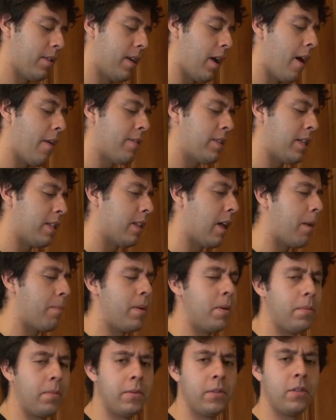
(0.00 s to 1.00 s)
Obviously, a lot of
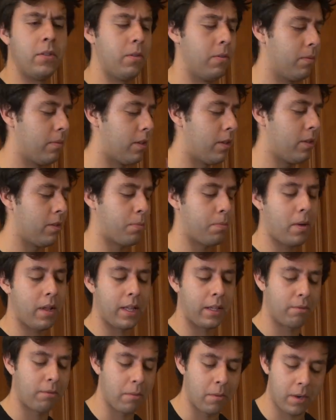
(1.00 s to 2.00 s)
people do. There's
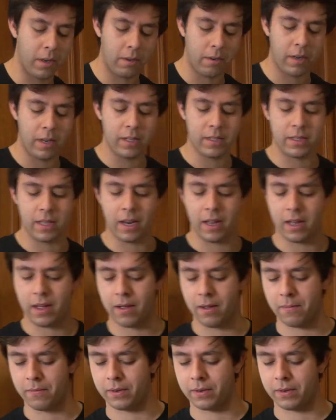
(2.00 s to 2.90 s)
probably three more ingredients that I'm